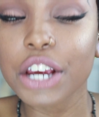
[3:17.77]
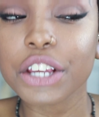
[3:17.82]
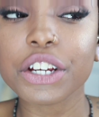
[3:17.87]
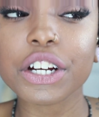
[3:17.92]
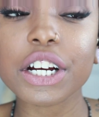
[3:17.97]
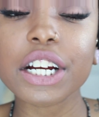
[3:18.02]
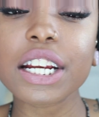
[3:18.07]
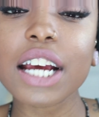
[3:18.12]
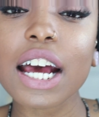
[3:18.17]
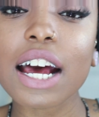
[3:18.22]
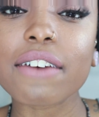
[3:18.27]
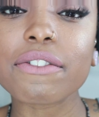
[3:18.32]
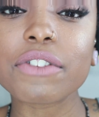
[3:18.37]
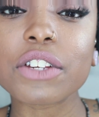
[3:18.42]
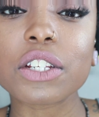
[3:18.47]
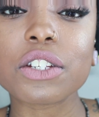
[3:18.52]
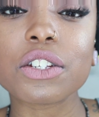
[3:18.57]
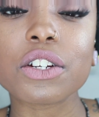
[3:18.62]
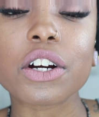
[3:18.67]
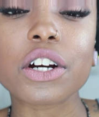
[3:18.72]
You're going to have
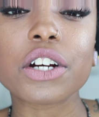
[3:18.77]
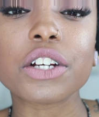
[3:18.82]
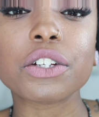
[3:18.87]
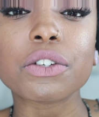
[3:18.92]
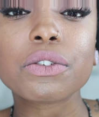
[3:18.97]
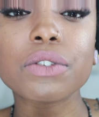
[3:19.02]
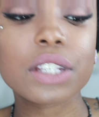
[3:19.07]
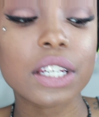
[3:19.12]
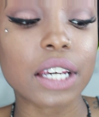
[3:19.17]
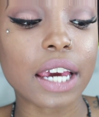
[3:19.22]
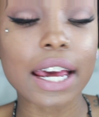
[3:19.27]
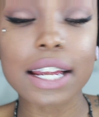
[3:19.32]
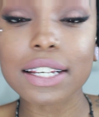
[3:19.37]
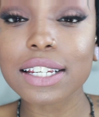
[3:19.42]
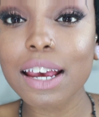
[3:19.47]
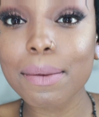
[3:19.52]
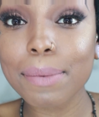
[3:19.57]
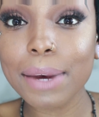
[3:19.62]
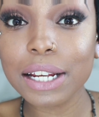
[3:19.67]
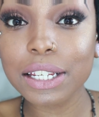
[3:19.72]
to start using
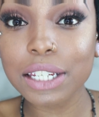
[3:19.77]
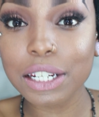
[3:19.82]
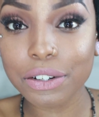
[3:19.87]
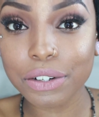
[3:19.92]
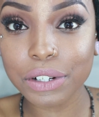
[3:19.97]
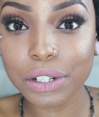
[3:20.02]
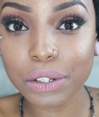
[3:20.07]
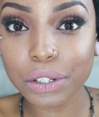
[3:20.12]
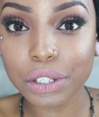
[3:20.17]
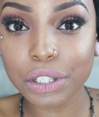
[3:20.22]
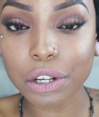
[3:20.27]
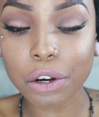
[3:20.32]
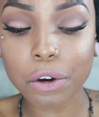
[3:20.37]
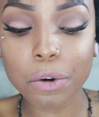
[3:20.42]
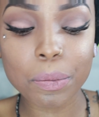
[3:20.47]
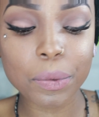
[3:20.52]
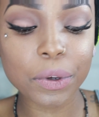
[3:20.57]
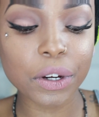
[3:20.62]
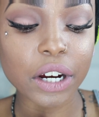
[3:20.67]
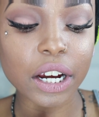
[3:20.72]
antibacterial
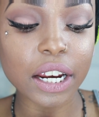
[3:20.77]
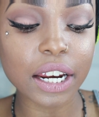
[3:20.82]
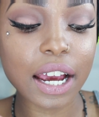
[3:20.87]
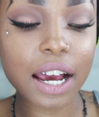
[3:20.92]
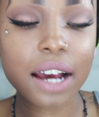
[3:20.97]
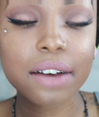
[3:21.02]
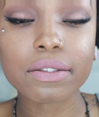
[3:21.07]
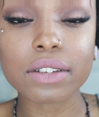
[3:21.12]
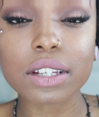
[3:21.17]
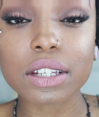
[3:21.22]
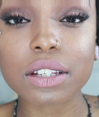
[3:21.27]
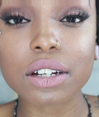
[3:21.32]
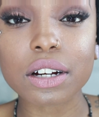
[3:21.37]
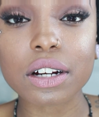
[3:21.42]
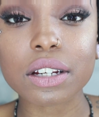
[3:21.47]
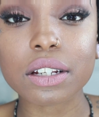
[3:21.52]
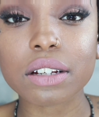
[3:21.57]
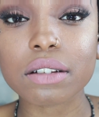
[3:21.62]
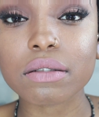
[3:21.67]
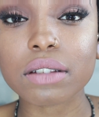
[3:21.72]
soap. You're going to have to
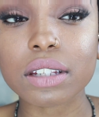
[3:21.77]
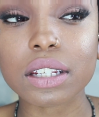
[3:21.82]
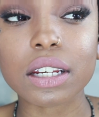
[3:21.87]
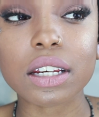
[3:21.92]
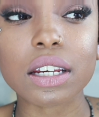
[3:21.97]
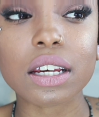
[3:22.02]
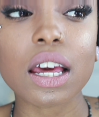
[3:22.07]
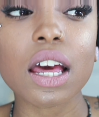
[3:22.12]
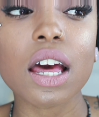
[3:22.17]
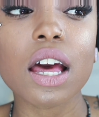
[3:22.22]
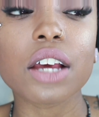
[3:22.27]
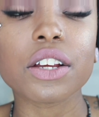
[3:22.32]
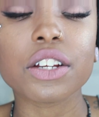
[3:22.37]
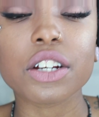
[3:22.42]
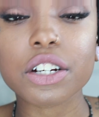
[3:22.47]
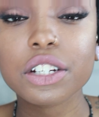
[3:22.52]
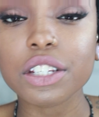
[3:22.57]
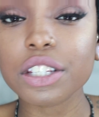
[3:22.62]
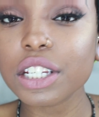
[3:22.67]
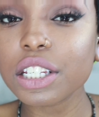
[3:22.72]
start using
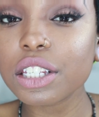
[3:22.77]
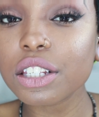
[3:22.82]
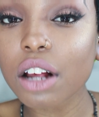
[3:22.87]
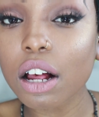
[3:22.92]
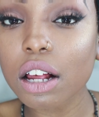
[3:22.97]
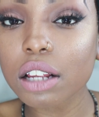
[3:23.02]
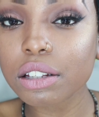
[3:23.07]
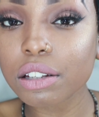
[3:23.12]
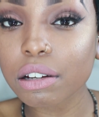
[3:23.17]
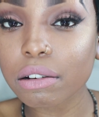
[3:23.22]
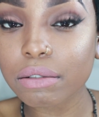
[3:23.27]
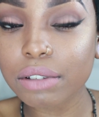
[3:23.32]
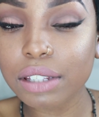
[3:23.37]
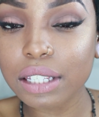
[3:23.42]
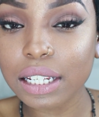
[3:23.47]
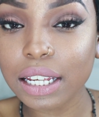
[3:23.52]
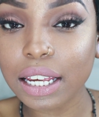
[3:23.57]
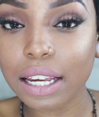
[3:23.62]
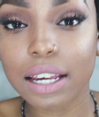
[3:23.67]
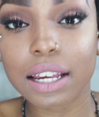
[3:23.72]
your sea salt soaks
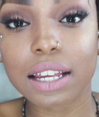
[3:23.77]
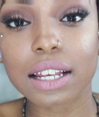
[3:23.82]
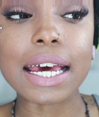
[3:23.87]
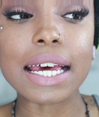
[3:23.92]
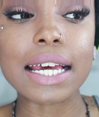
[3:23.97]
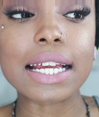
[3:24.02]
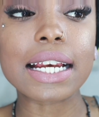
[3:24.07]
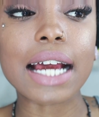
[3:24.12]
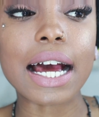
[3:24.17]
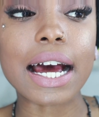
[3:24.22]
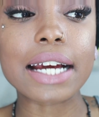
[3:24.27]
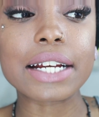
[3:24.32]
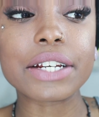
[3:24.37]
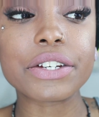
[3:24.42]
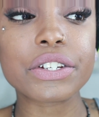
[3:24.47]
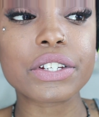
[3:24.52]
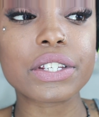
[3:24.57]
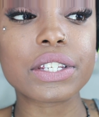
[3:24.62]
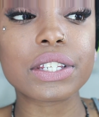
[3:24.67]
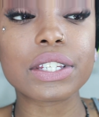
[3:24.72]
again. And I
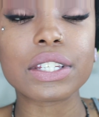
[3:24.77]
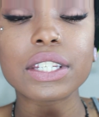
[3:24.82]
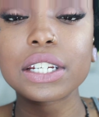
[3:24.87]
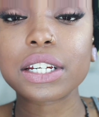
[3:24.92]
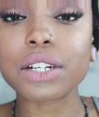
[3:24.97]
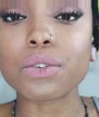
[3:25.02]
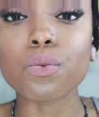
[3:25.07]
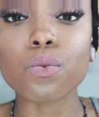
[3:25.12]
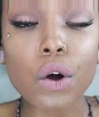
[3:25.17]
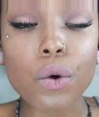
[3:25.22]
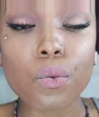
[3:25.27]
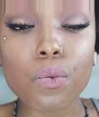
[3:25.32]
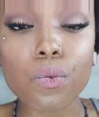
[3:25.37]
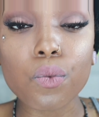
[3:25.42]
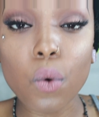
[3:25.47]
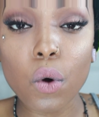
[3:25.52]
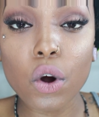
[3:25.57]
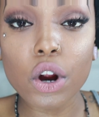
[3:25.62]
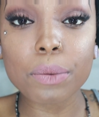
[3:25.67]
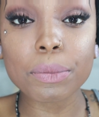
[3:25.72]
just did
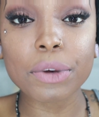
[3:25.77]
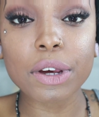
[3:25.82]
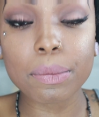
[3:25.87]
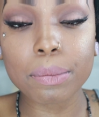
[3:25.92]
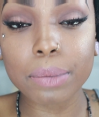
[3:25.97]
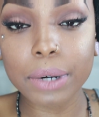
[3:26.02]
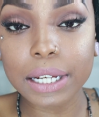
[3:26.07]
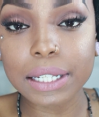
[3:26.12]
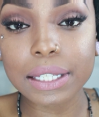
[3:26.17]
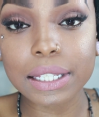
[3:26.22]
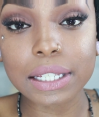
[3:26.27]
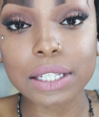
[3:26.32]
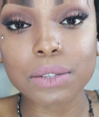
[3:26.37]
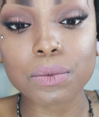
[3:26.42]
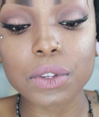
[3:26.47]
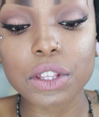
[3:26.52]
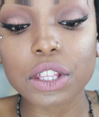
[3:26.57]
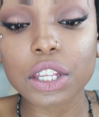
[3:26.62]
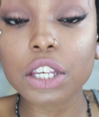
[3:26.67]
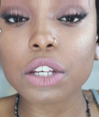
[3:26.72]
warm compresses
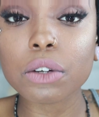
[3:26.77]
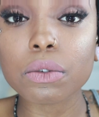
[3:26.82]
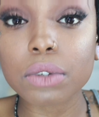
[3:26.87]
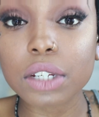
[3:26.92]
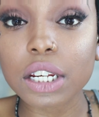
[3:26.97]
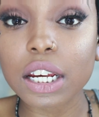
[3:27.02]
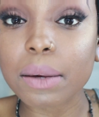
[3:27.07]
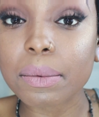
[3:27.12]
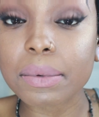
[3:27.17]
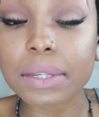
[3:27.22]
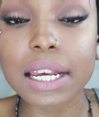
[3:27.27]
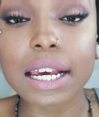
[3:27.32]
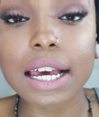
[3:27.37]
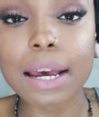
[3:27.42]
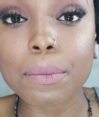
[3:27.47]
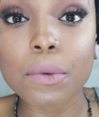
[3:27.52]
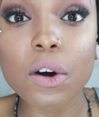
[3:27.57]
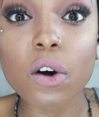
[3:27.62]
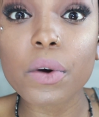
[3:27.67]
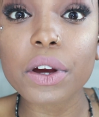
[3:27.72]
with Q-tips. Like,
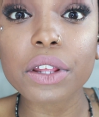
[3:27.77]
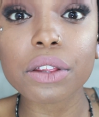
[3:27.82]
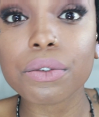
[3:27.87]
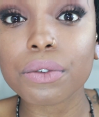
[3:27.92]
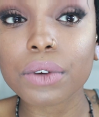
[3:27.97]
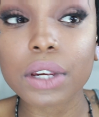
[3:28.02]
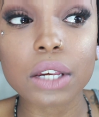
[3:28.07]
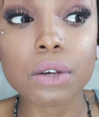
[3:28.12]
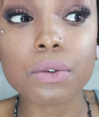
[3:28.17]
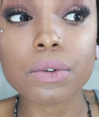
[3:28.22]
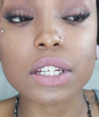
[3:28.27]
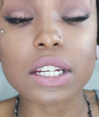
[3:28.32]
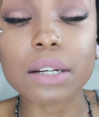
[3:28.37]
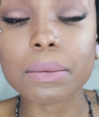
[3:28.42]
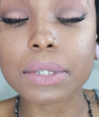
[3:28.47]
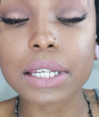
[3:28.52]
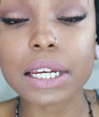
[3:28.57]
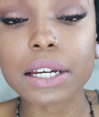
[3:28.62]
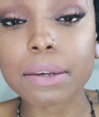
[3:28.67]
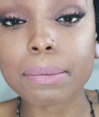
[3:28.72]
I'm going through
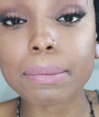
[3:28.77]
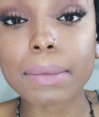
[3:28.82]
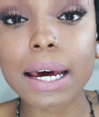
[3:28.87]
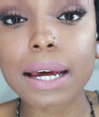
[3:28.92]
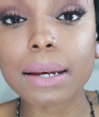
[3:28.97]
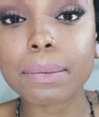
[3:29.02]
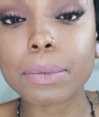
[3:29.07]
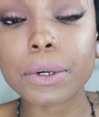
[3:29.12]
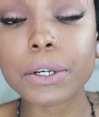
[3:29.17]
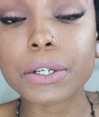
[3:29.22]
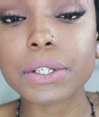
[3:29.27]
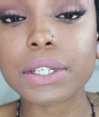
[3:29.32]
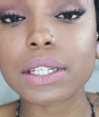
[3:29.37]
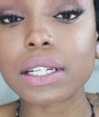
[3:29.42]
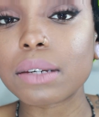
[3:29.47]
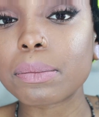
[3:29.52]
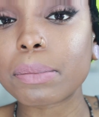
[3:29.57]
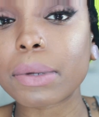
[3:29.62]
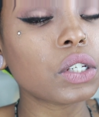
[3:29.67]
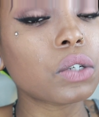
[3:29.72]
Q-tips like a mad
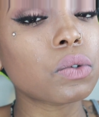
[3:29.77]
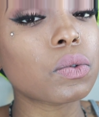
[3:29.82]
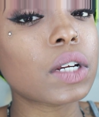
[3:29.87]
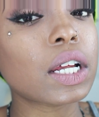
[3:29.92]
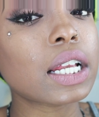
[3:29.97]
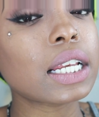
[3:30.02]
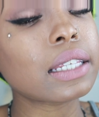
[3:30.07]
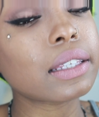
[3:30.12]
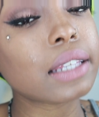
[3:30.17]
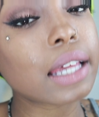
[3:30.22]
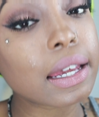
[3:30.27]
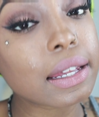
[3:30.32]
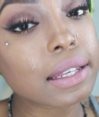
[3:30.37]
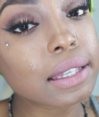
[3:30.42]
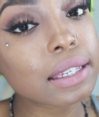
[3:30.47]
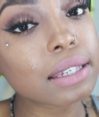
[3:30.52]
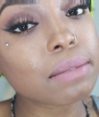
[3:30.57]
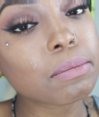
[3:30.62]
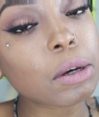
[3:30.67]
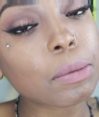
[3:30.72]
person to
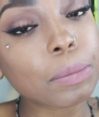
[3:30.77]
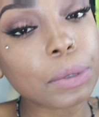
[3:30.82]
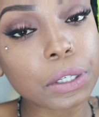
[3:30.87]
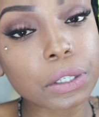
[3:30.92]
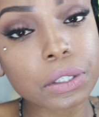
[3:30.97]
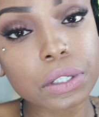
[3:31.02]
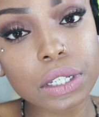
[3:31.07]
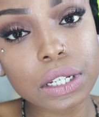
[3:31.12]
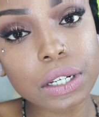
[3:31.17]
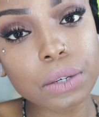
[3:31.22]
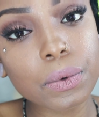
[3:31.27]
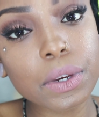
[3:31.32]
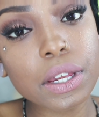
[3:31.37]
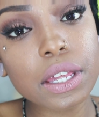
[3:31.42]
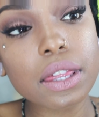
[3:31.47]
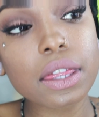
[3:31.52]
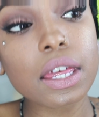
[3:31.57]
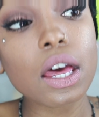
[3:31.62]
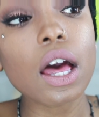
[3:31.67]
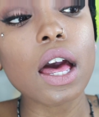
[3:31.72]
cleanse my piercing
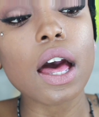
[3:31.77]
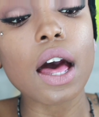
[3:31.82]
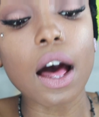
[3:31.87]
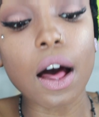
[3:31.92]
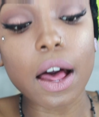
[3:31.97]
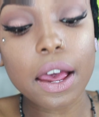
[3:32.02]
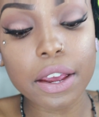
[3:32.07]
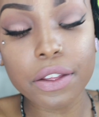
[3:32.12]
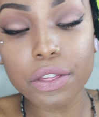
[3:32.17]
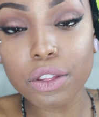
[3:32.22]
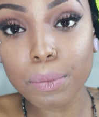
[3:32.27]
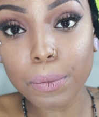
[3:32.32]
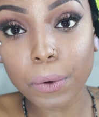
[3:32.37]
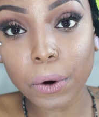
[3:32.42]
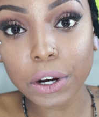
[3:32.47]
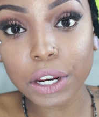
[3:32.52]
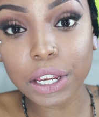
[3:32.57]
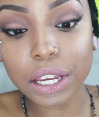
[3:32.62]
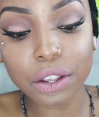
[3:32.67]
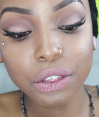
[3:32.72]
with in the
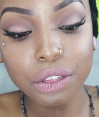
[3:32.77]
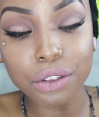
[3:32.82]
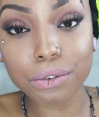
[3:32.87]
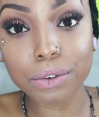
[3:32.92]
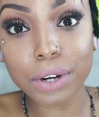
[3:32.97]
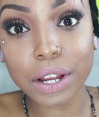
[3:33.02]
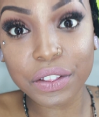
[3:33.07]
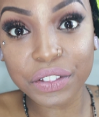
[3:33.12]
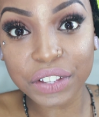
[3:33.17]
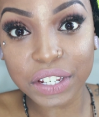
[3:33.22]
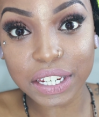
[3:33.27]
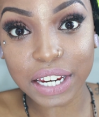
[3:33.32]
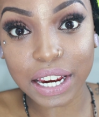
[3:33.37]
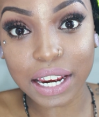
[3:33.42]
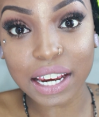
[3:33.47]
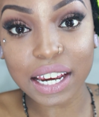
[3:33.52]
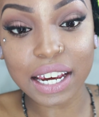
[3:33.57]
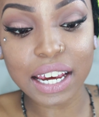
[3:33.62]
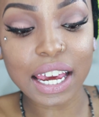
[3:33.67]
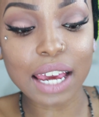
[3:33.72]
morning, throughout the
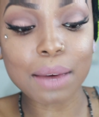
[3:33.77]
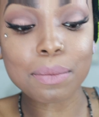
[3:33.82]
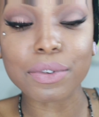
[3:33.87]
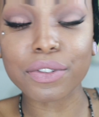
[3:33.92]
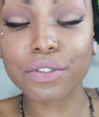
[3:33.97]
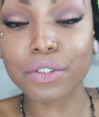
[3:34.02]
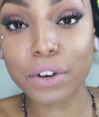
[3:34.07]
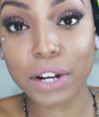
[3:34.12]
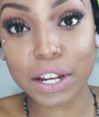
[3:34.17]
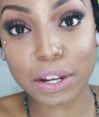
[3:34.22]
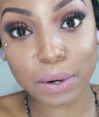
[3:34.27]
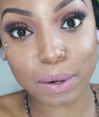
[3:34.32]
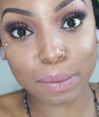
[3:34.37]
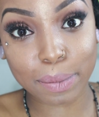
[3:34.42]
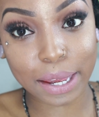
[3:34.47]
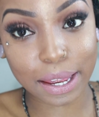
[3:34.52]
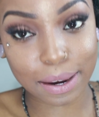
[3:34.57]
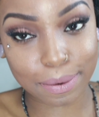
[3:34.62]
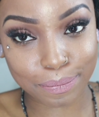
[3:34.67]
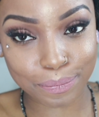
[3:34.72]
day, and before I go to
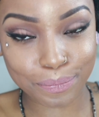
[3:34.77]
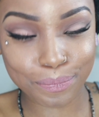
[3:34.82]
bed.